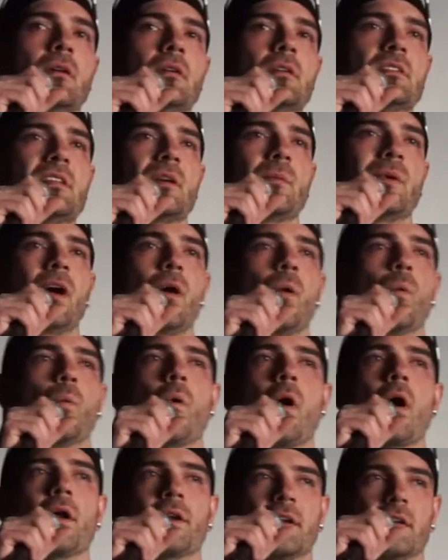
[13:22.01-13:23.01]
See, we all
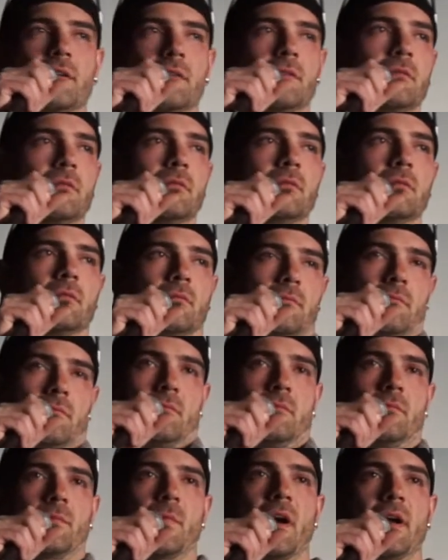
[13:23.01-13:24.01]
want it,
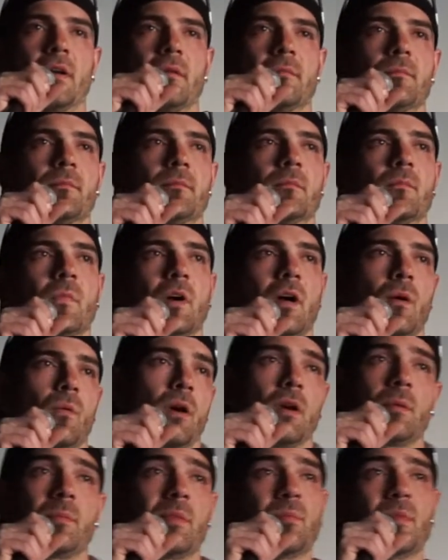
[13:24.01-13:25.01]
right? We all
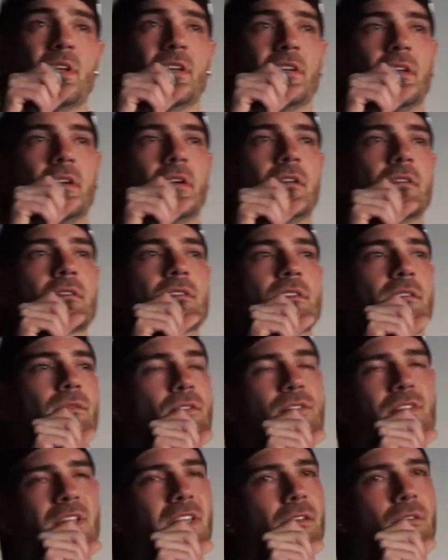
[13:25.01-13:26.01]
want to be millionaires. If
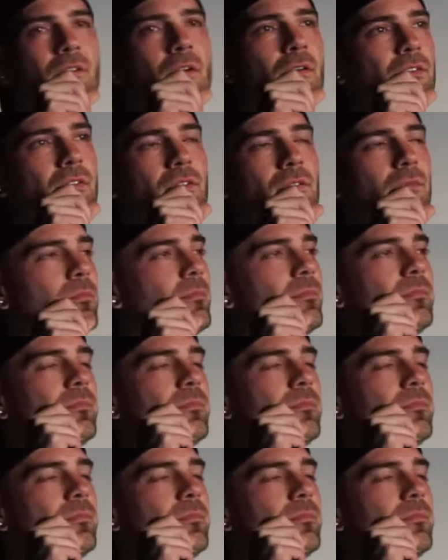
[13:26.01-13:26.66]
you say you don't, you...